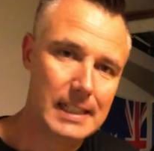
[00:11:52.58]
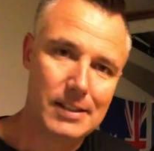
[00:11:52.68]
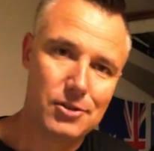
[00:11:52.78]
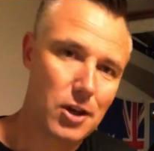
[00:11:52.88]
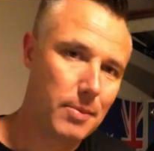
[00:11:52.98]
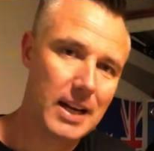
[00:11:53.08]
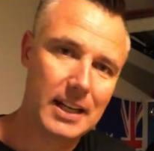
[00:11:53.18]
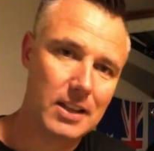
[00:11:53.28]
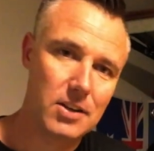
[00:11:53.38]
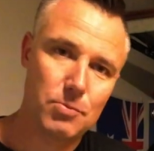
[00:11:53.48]

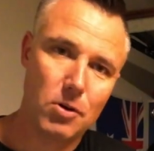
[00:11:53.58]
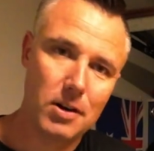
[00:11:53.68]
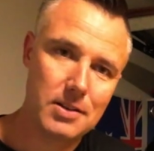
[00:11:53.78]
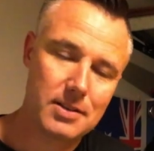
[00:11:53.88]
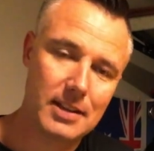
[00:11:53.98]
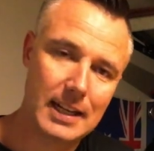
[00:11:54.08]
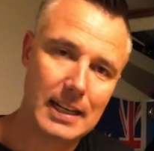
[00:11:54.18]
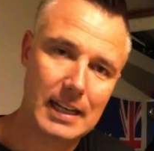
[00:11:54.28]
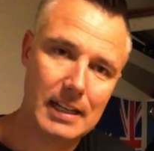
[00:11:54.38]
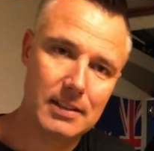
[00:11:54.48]
terminating those wires to
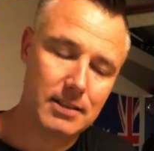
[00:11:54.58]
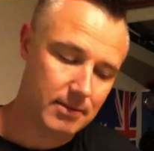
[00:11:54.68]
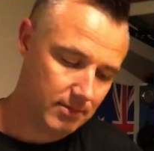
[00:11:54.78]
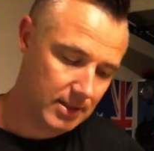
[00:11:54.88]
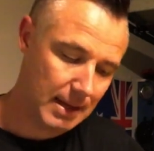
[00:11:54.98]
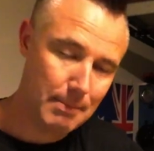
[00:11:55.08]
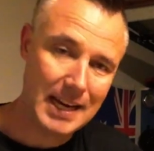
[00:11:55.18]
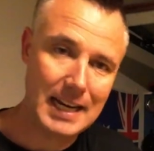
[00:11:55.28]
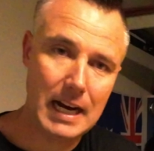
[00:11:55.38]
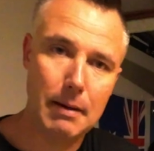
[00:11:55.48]
that
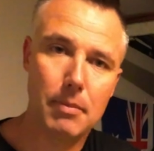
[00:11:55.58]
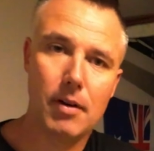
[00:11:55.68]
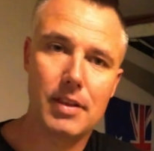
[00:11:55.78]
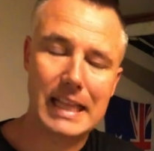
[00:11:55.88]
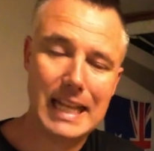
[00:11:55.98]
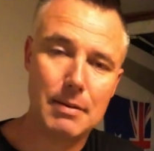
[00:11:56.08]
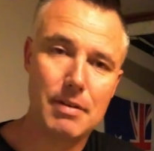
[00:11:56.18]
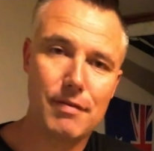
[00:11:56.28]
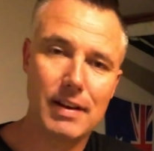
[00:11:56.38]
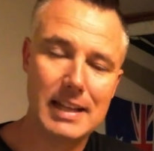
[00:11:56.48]
main hub, I think that'd
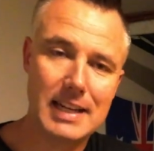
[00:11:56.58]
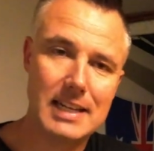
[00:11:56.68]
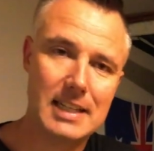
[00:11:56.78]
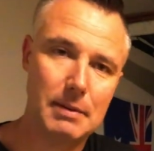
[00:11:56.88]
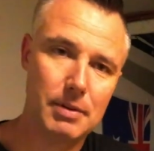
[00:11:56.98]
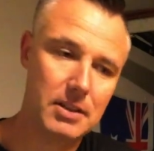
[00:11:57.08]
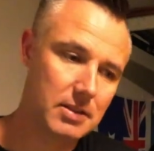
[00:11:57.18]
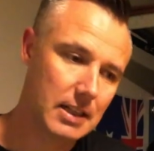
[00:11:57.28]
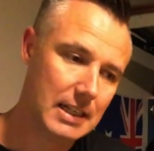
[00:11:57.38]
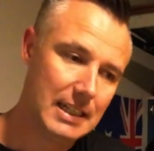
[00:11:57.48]
be fantastic,
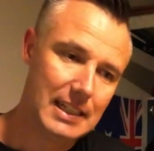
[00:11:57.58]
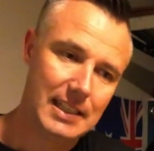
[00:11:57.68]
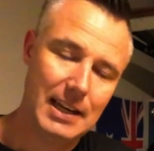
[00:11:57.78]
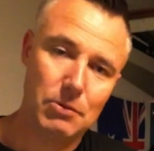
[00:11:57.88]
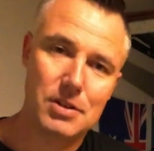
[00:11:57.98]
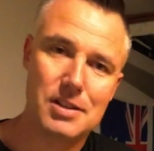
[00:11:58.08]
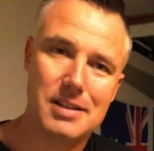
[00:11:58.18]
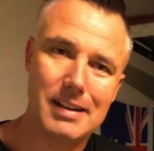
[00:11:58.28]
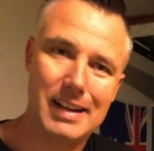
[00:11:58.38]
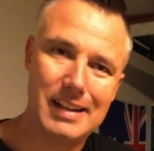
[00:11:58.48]
because that would just
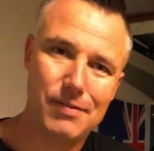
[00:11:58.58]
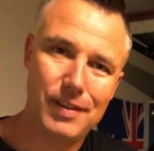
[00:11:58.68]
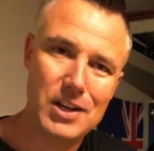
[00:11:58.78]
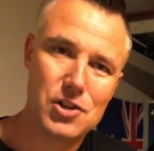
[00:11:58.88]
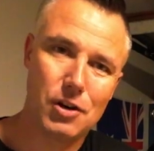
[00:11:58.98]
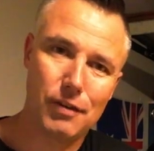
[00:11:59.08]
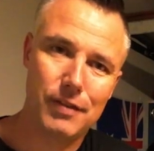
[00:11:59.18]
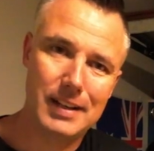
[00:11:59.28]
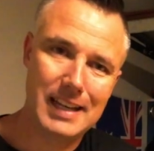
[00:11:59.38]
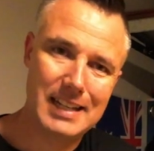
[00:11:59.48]
finish off
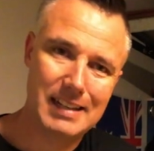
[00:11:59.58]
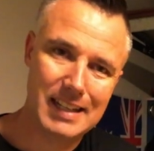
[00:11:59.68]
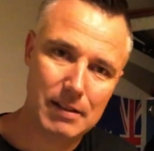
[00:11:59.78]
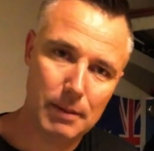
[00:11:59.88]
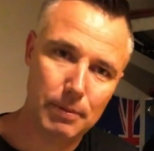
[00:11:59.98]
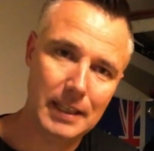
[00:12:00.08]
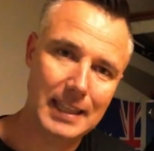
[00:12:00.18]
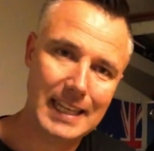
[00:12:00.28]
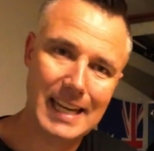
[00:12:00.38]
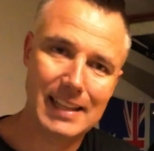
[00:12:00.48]
and can complete
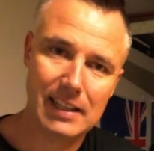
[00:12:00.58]
the